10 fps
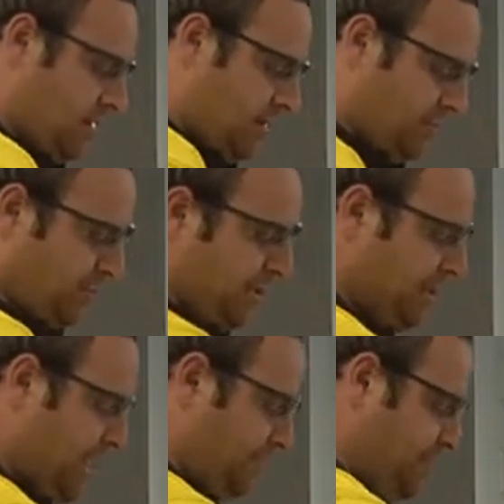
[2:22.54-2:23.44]

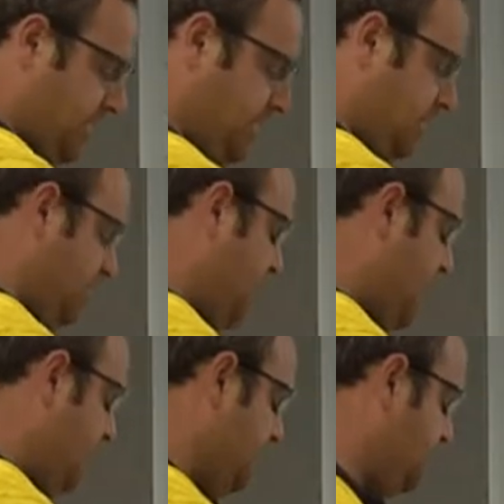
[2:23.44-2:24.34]
Completed that particular
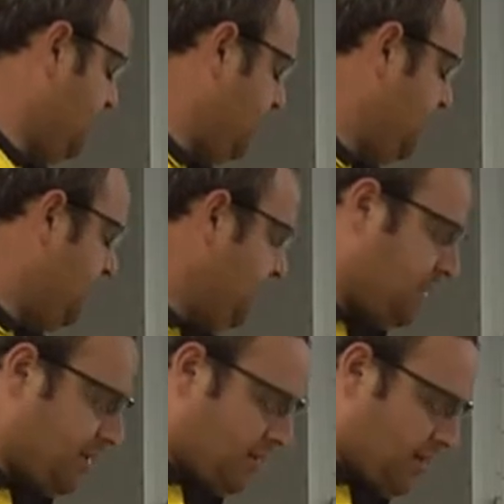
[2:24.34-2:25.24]
part of the job.
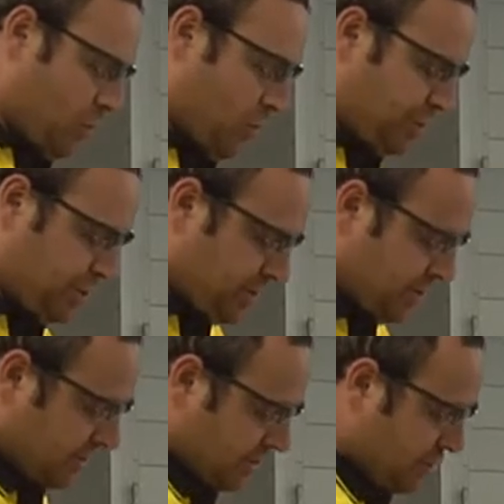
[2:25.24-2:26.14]

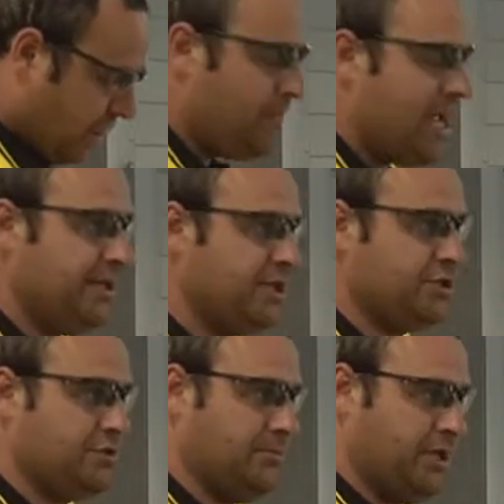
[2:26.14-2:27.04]
Caution, the job may be
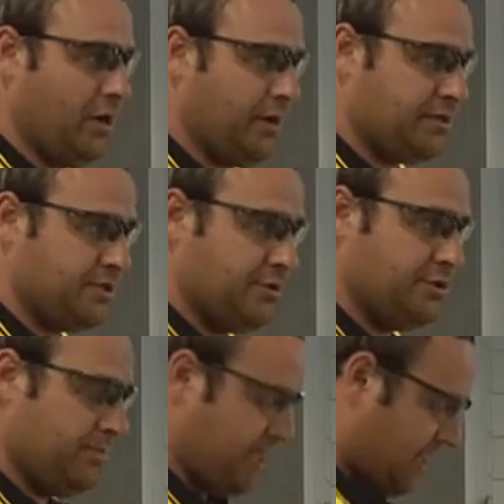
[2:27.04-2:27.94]
extremely hot, so
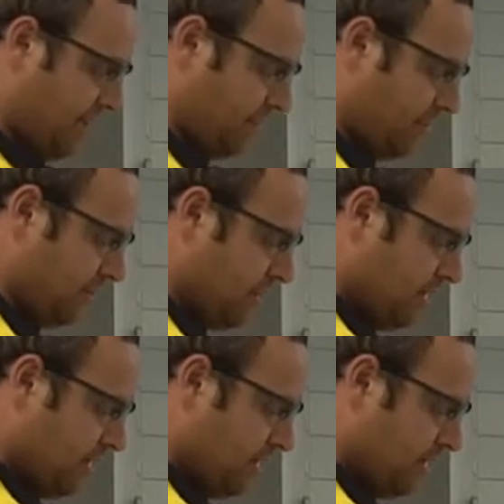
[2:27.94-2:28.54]
do be careful.